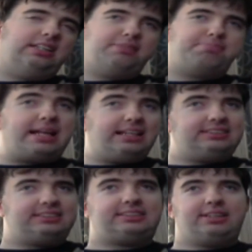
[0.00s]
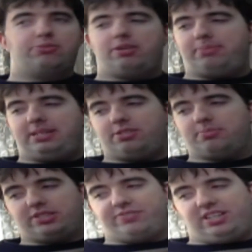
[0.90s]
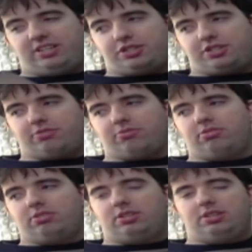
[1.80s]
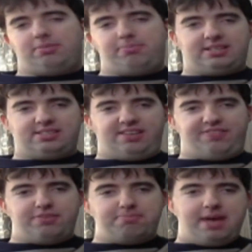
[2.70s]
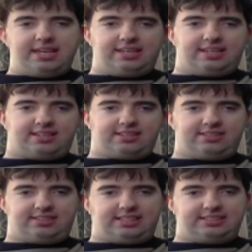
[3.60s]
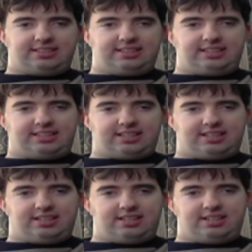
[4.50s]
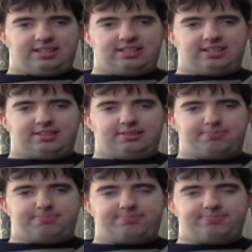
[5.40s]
the balancing wouldn't be too much of an issue, because if you make things like the